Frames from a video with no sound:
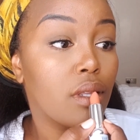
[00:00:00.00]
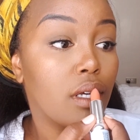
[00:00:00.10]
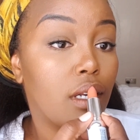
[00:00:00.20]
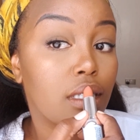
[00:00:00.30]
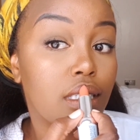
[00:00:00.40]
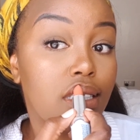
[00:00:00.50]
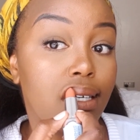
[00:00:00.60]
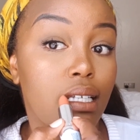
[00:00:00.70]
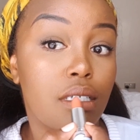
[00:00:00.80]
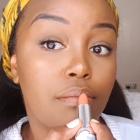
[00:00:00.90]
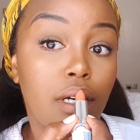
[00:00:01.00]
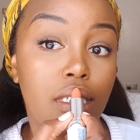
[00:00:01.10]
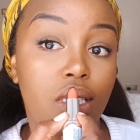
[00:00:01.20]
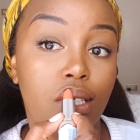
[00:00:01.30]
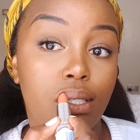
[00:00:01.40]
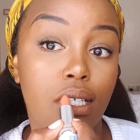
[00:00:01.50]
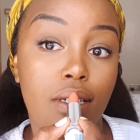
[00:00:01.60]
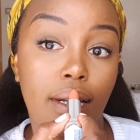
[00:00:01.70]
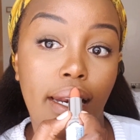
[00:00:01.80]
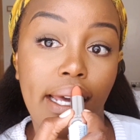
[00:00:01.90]
It doesn't change much. It's just
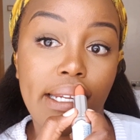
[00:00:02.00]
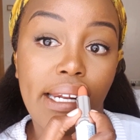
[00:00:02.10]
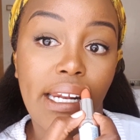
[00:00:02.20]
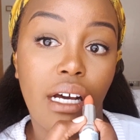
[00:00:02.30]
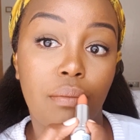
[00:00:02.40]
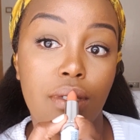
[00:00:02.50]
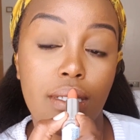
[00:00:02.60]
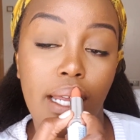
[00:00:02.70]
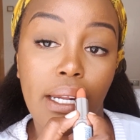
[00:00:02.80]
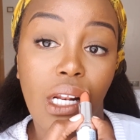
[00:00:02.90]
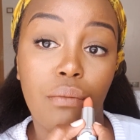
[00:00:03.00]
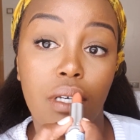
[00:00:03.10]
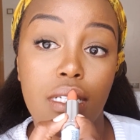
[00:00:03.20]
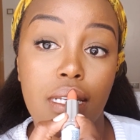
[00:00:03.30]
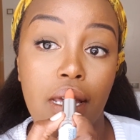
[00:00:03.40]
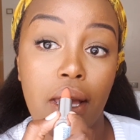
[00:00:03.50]
going to lighten it up just a little bit.